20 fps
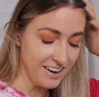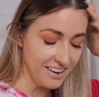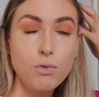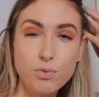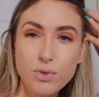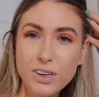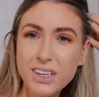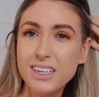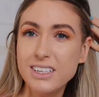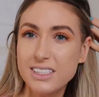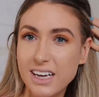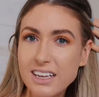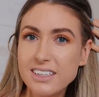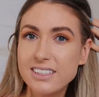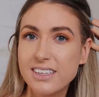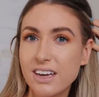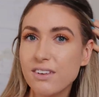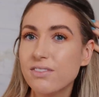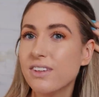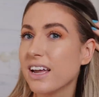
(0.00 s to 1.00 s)
It really
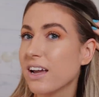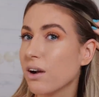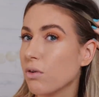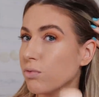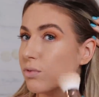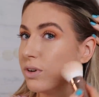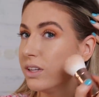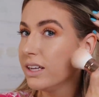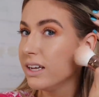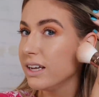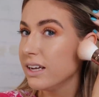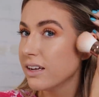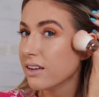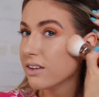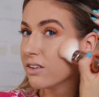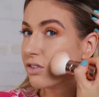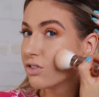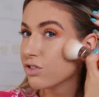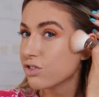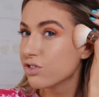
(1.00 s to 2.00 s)
does give like a really
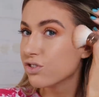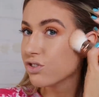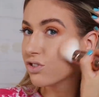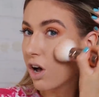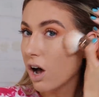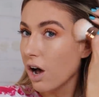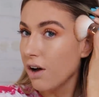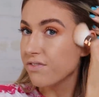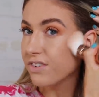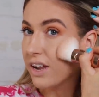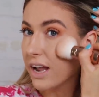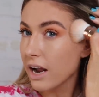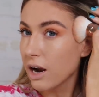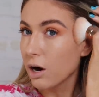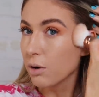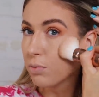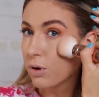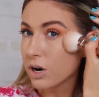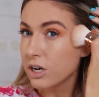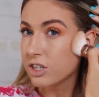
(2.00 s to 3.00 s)
soft
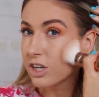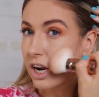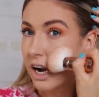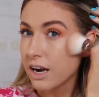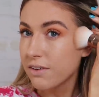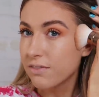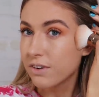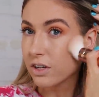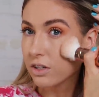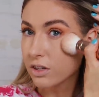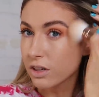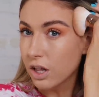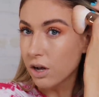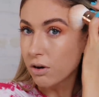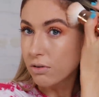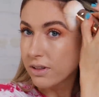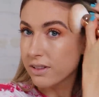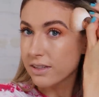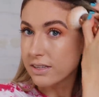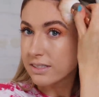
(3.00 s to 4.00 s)
airbrush kind of
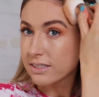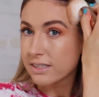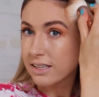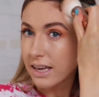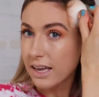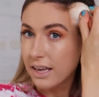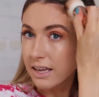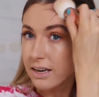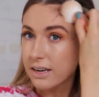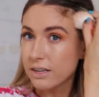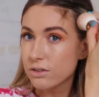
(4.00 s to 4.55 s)
glow to the skin.